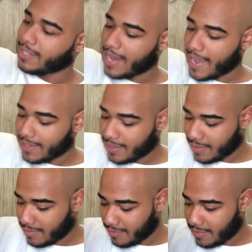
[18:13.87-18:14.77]

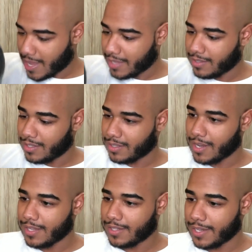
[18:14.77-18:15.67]
gnats. That's
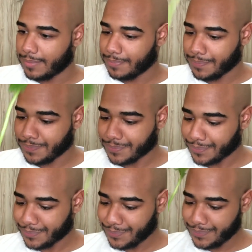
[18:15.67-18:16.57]
disgusting.
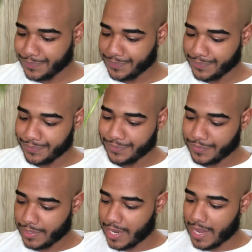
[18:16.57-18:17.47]

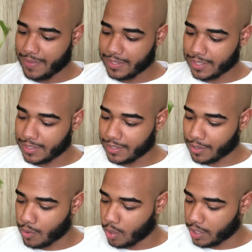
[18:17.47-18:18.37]
Yeah, this sits in the
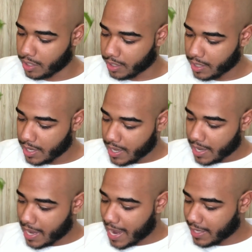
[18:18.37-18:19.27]
corner.
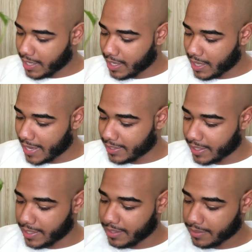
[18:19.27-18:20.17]
Kind of
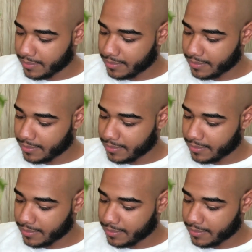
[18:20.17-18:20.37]
neglected.